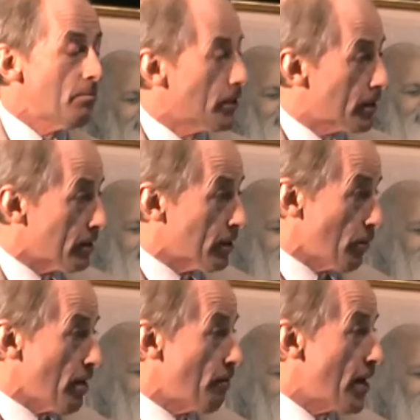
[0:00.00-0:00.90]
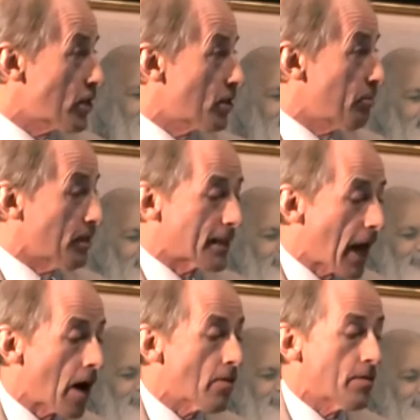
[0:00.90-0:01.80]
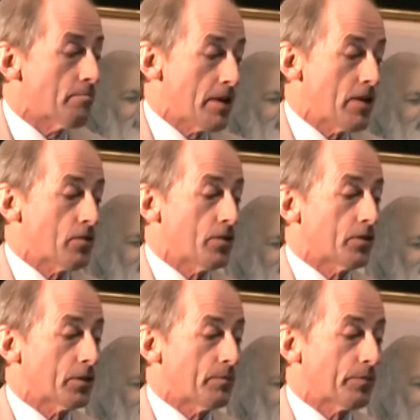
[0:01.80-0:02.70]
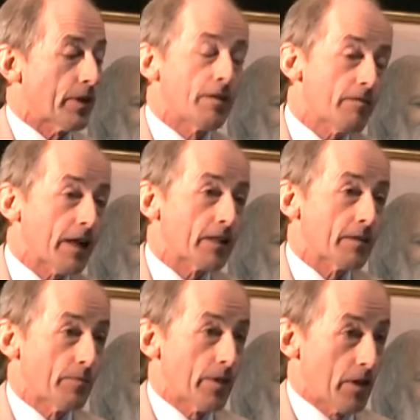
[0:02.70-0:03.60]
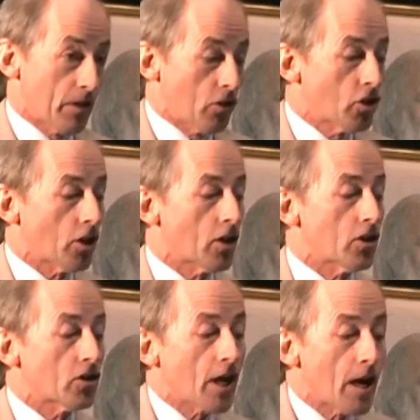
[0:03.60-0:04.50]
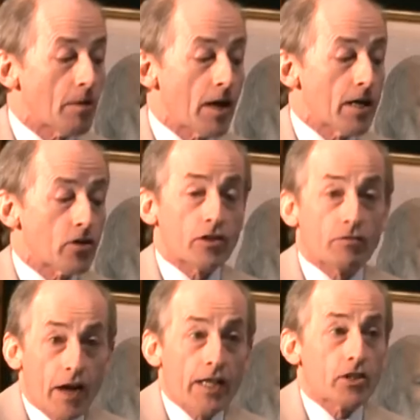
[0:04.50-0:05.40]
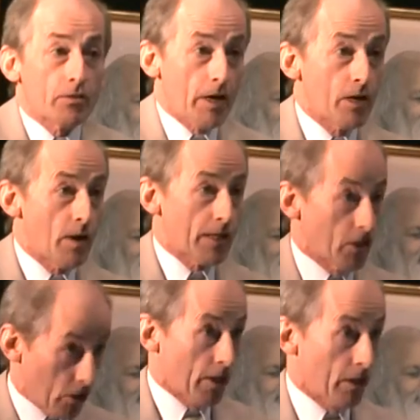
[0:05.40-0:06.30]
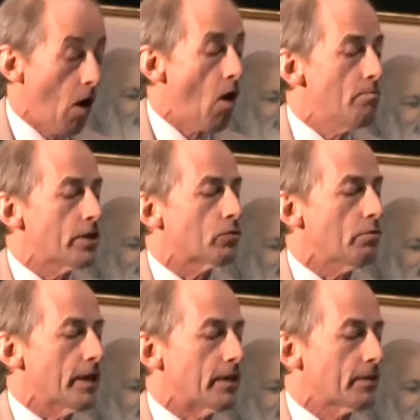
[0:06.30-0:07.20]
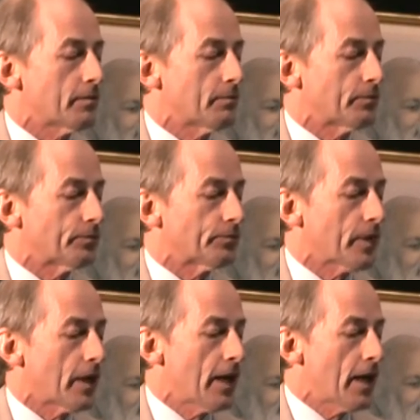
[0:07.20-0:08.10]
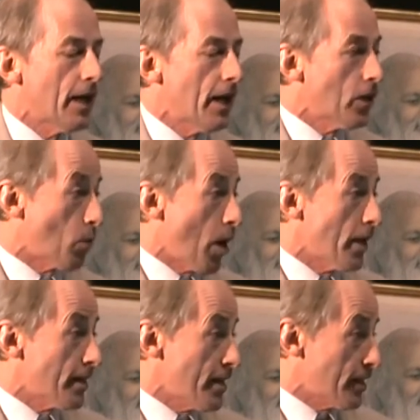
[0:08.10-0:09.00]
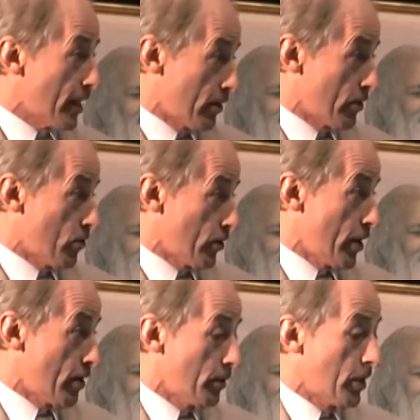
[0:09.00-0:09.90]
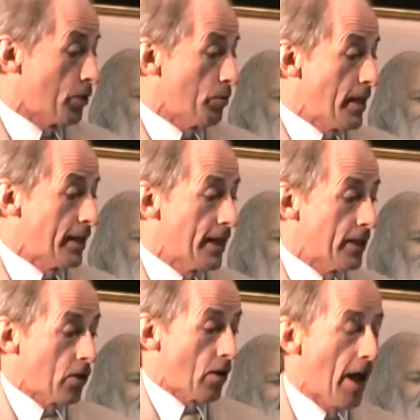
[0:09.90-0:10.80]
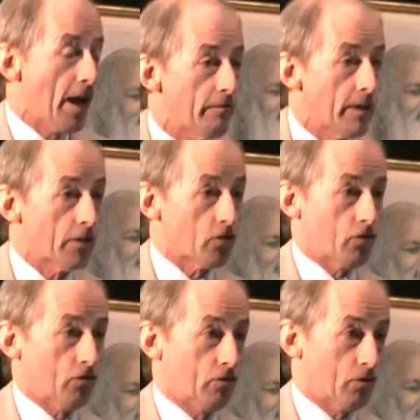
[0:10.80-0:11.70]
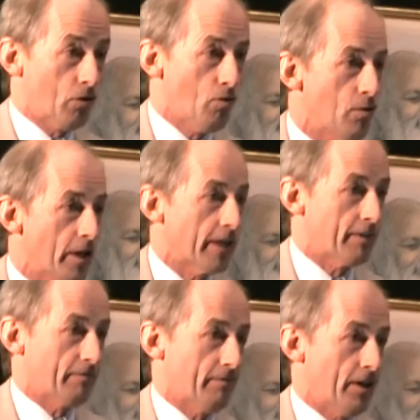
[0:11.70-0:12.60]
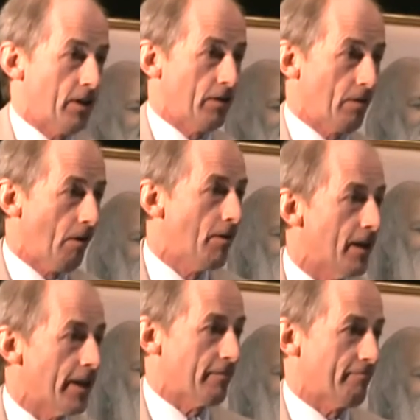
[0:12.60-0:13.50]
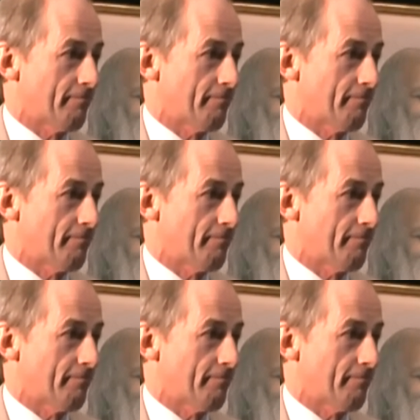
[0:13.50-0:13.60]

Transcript: But sweet vegetables, carrot, beetroot. In fact, sugars, carbohydrates, fats, amino acids can all be sweet. The qualities that are associated with the sweet taste are heaviness, cooling, and oily.